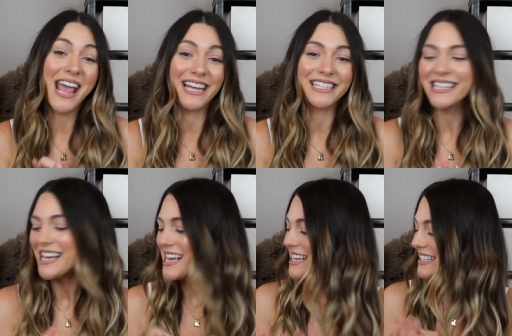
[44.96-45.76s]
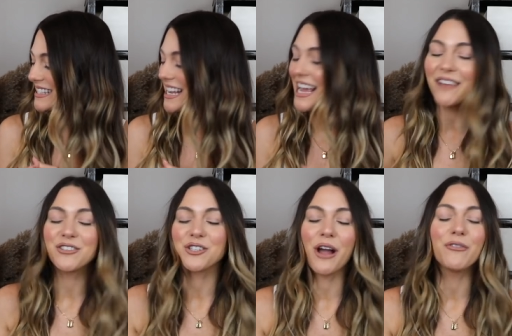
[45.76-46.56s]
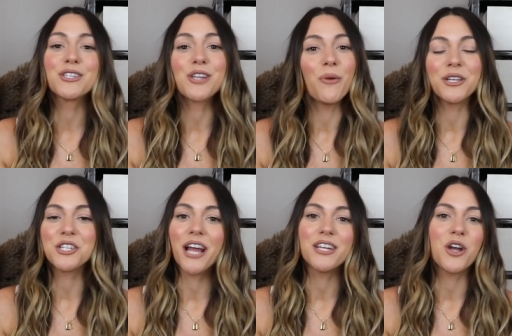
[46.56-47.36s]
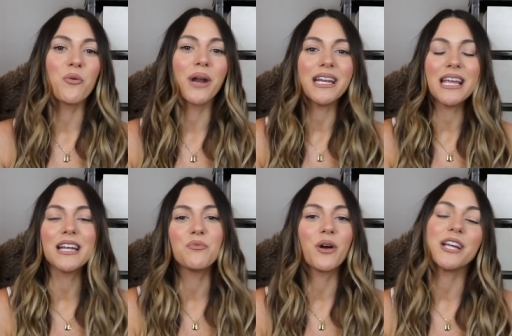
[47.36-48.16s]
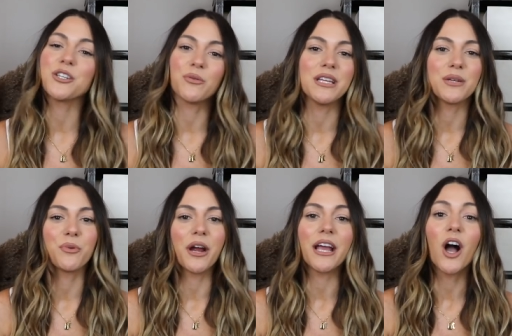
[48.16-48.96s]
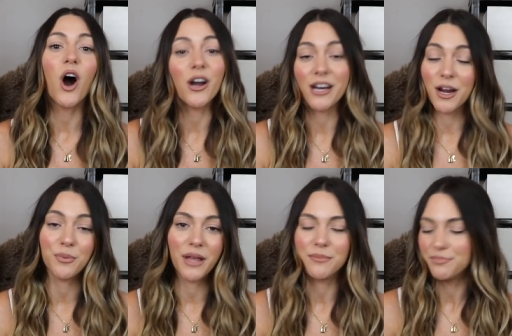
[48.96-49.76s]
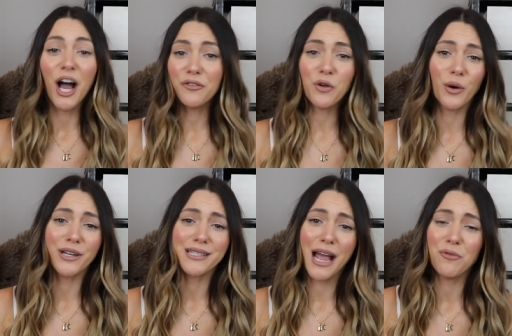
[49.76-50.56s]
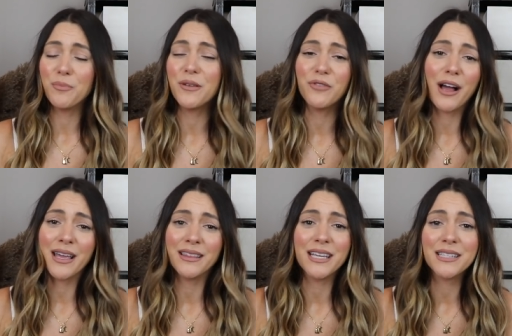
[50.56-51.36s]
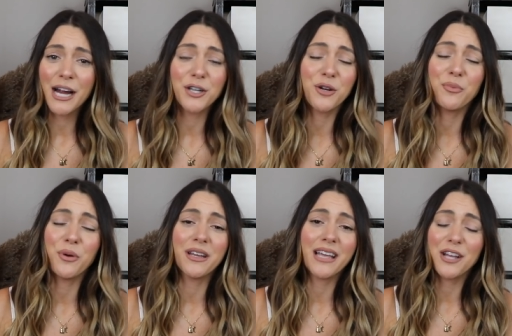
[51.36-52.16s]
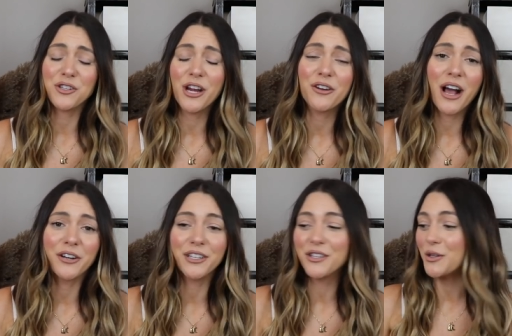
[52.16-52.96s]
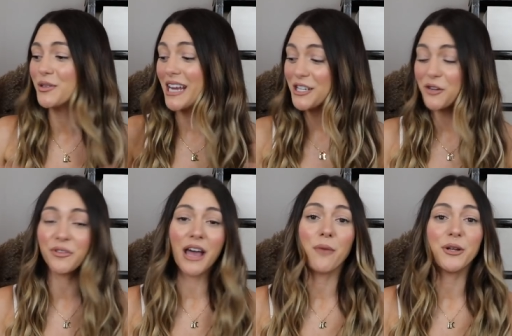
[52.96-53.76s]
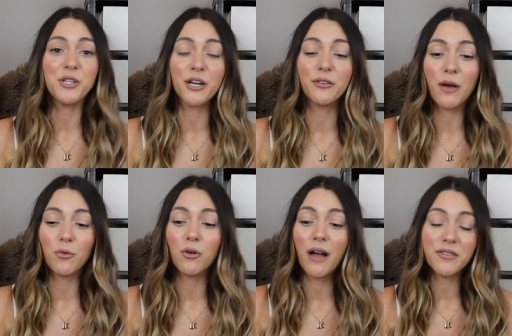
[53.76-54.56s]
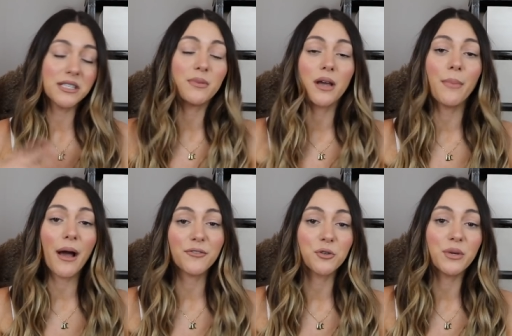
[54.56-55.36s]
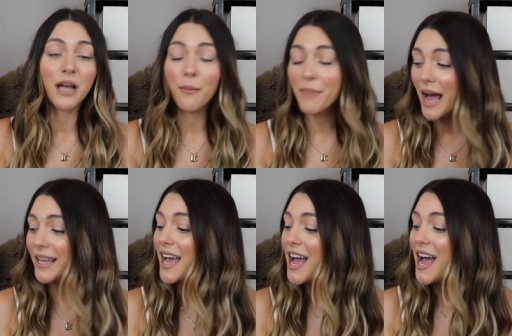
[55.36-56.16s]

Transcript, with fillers: and See, I've just traveled so much that I know what I need and what I don't need to bring on an airplane. Of course, I will be vlogging the entire trip when Cash and I are in Ireland, so stay tuned for that on my channel. That will obviously be up after we come back